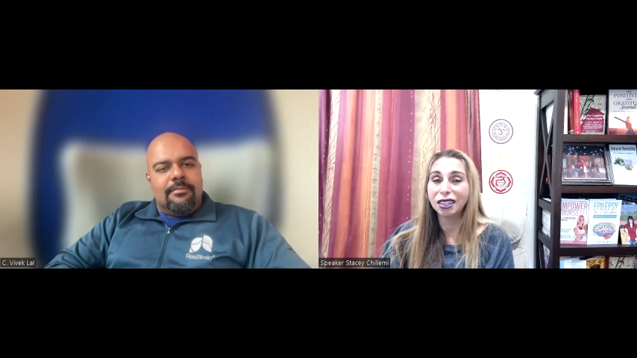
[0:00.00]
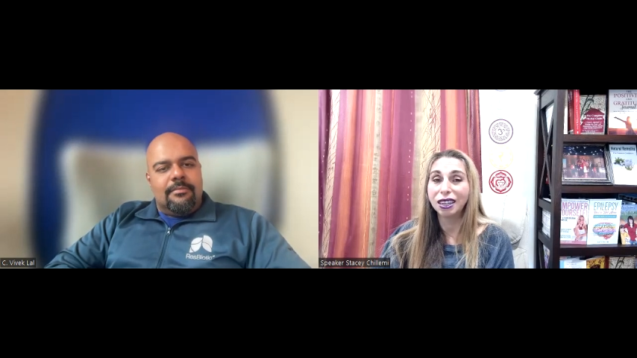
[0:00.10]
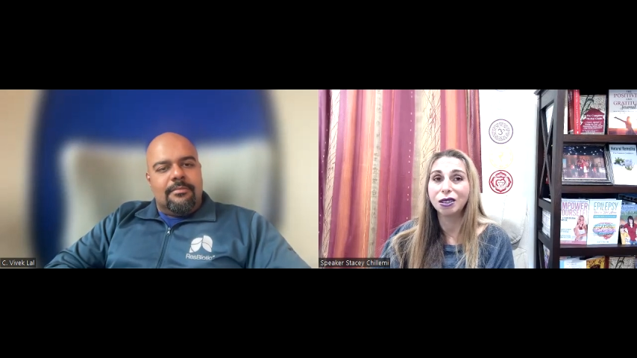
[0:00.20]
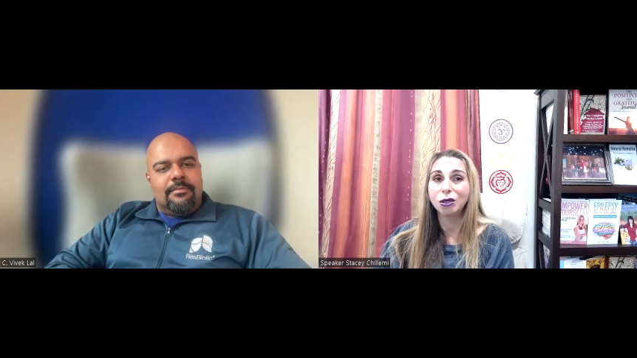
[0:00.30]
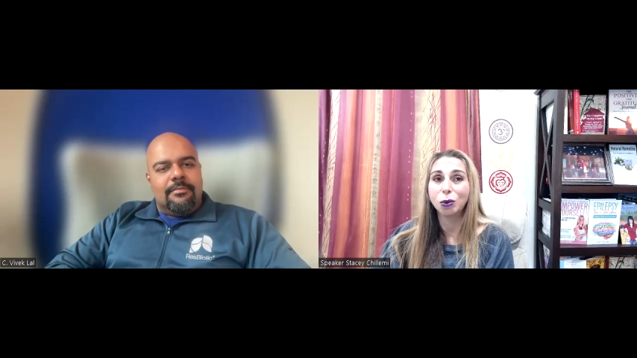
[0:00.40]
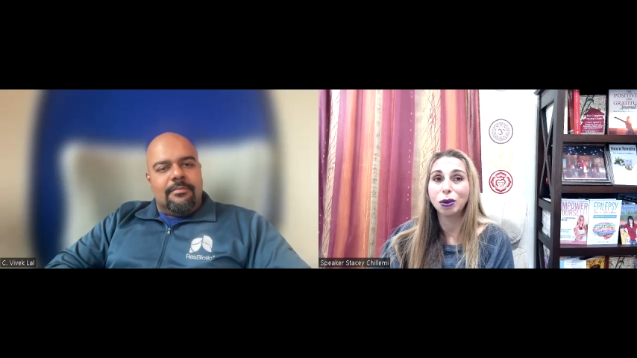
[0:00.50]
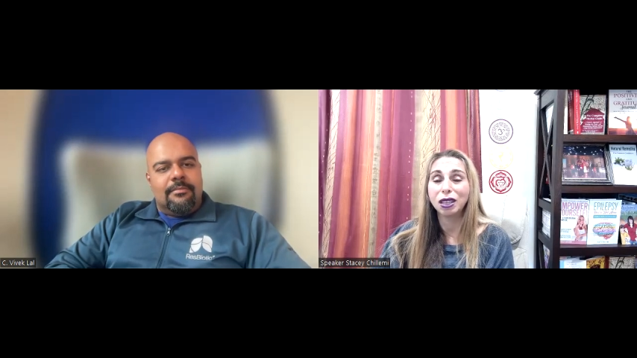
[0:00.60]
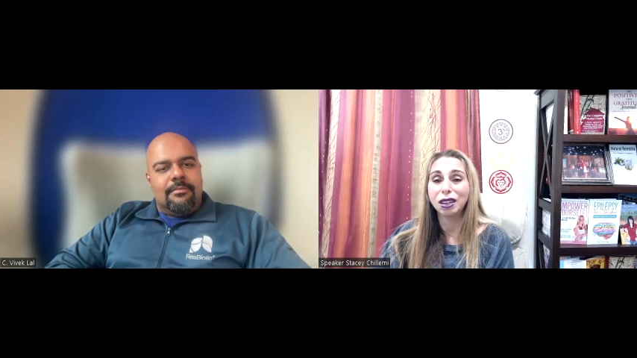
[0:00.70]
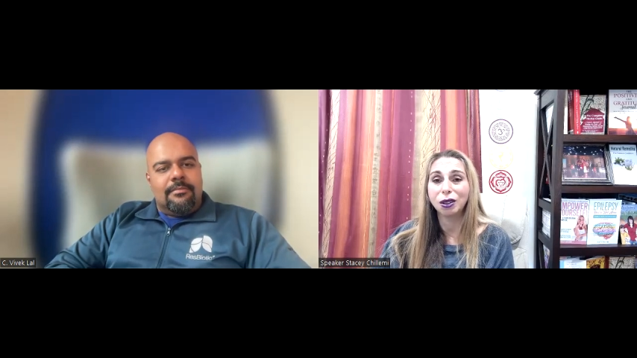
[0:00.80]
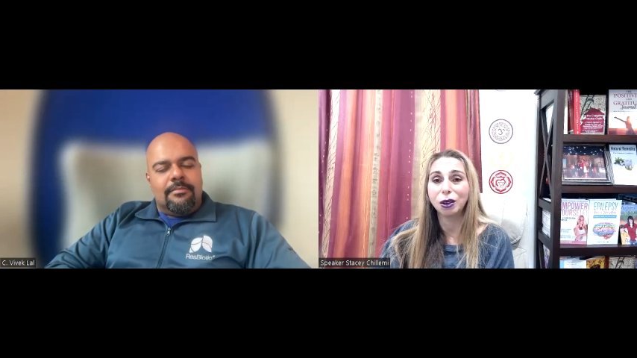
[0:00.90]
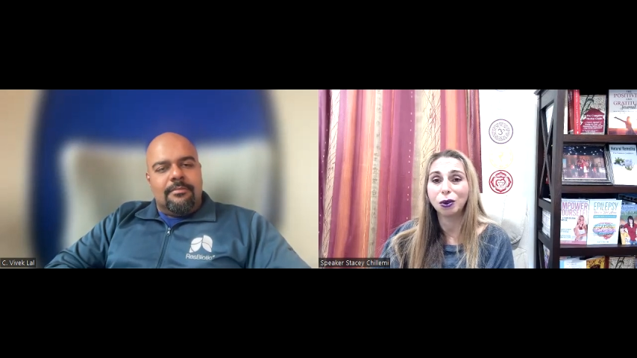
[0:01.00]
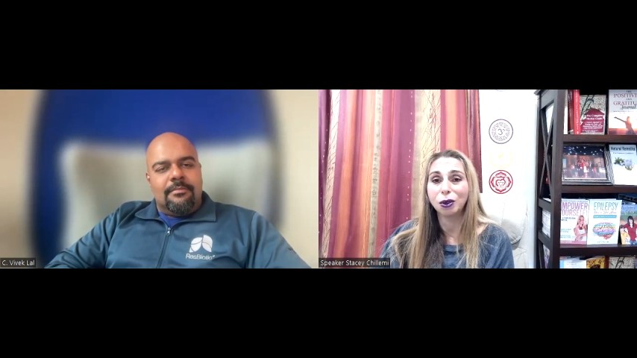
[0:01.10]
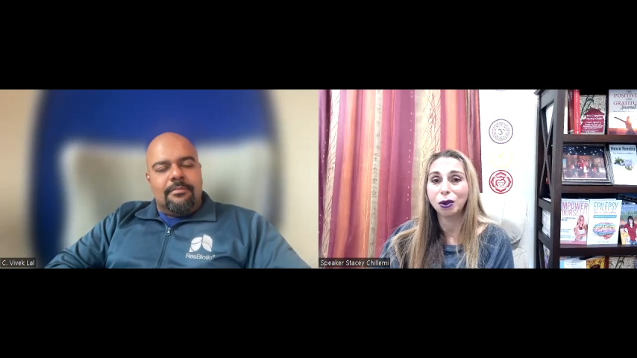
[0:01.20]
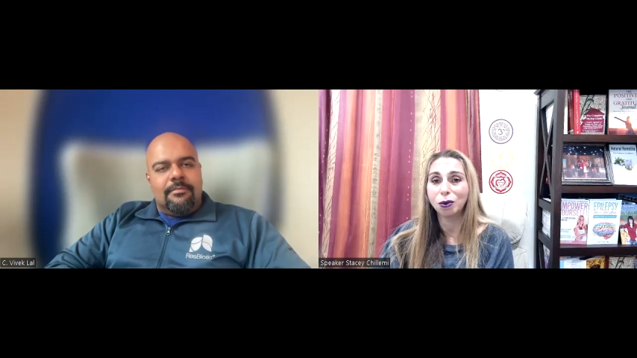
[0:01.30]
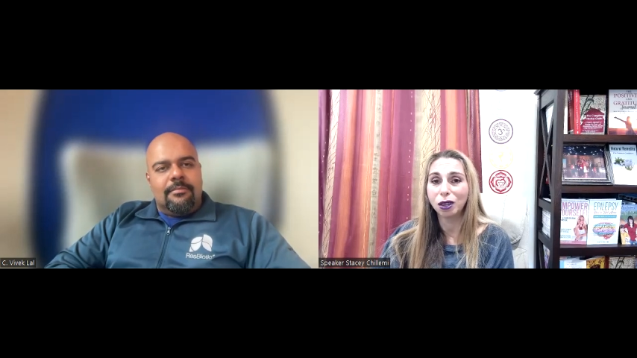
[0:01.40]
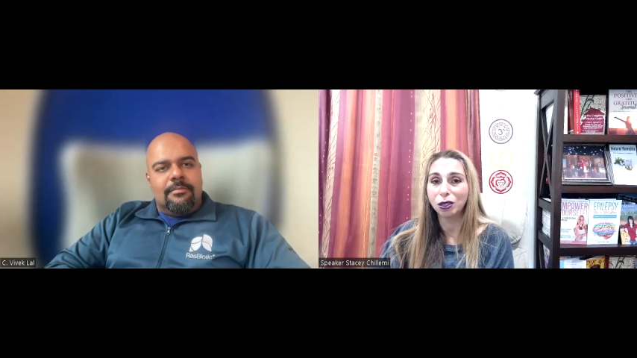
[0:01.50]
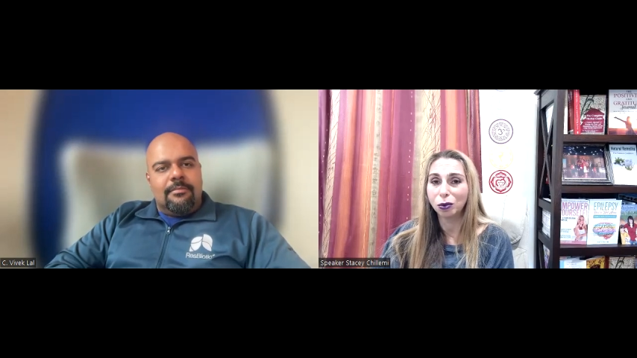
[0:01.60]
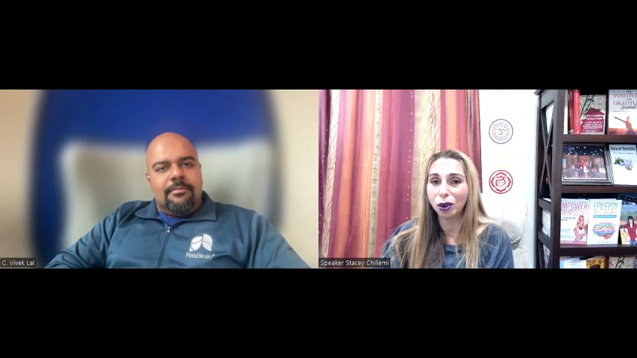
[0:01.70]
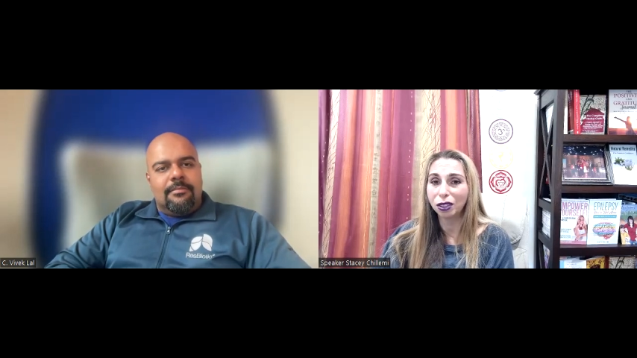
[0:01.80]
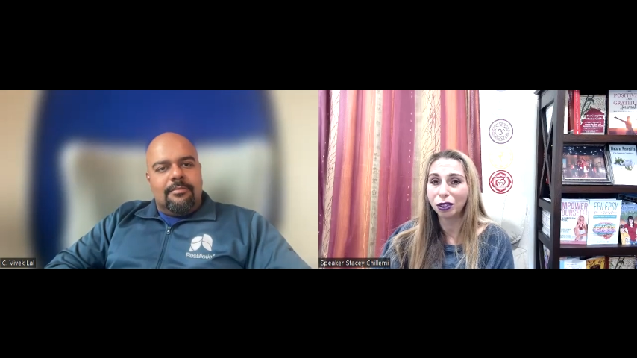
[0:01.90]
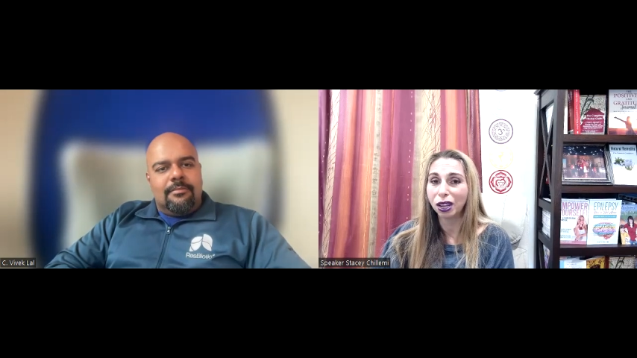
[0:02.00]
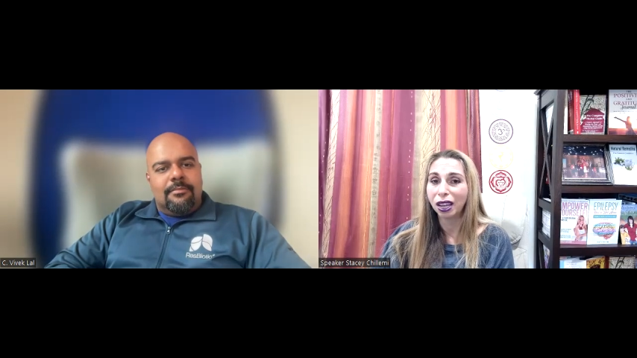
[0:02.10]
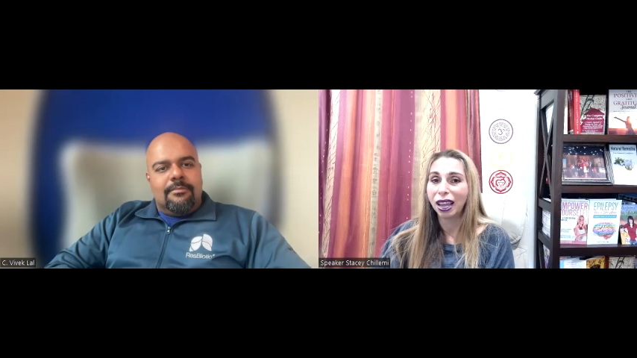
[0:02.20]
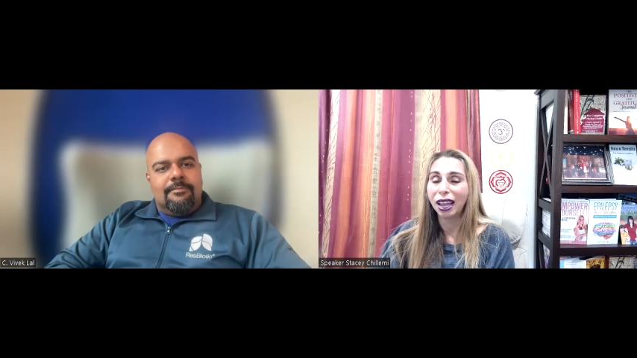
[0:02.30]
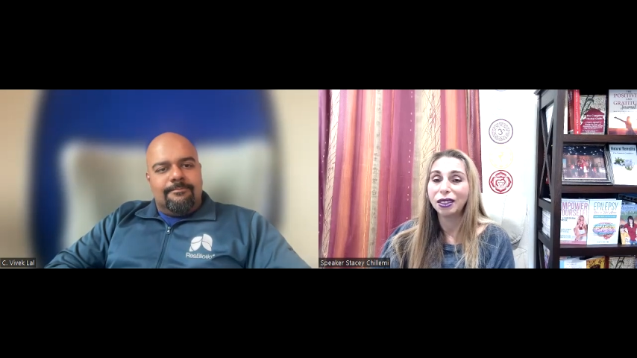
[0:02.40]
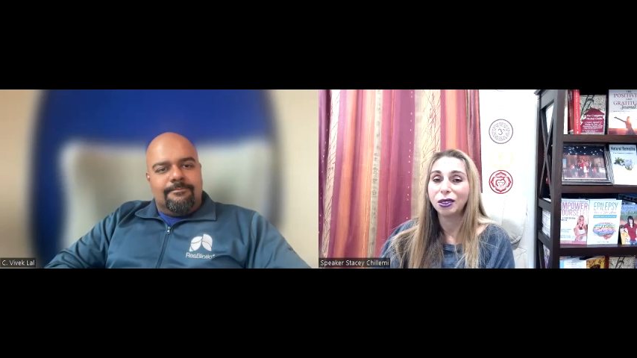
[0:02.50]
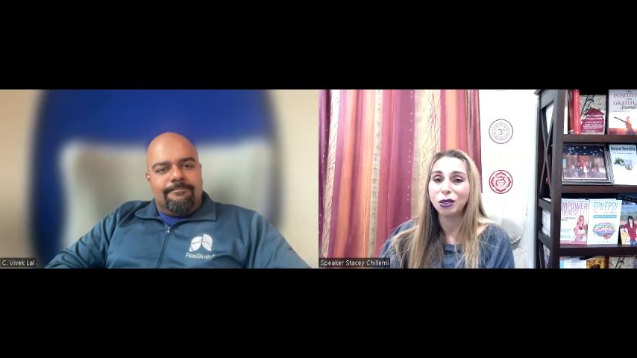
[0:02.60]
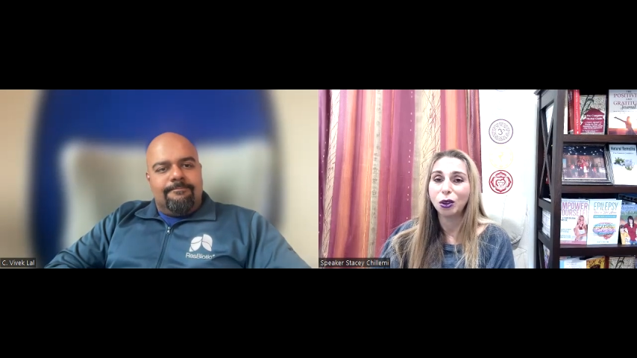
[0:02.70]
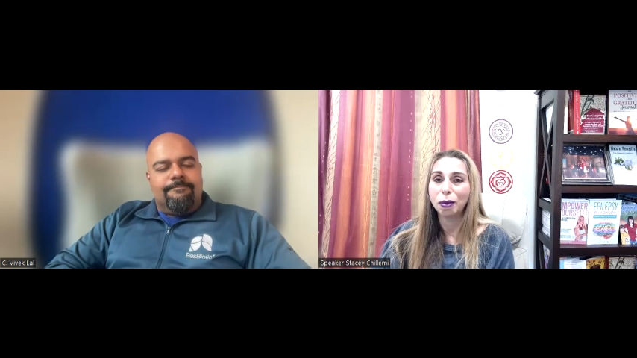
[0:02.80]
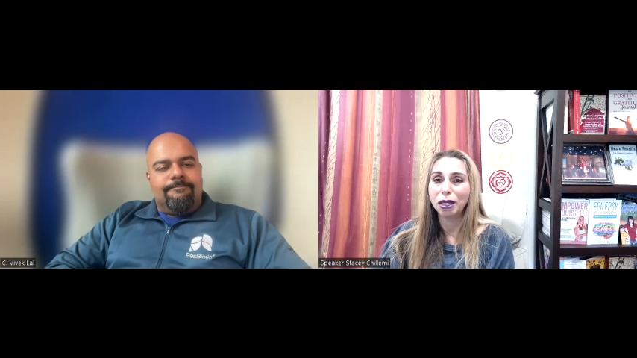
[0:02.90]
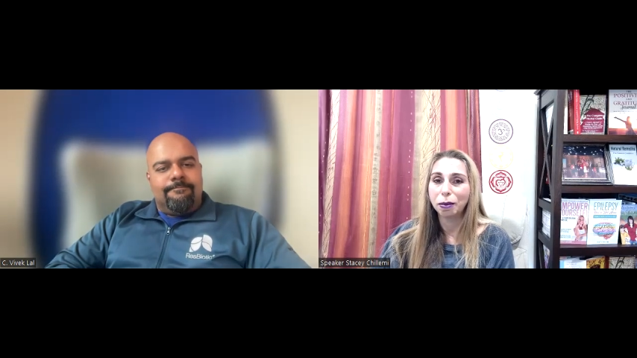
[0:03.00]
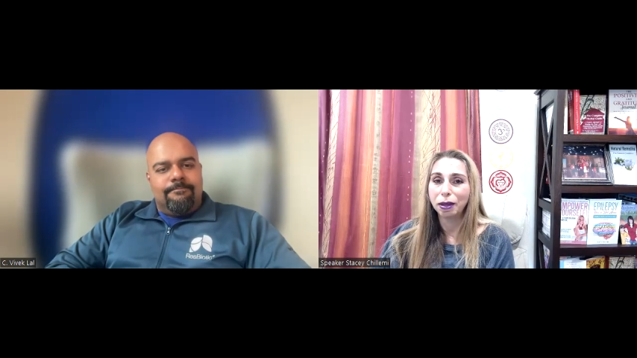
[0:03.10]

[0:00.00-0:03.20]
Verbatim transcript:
Speaker 1: today is always on a go, go, rush, rush. And so many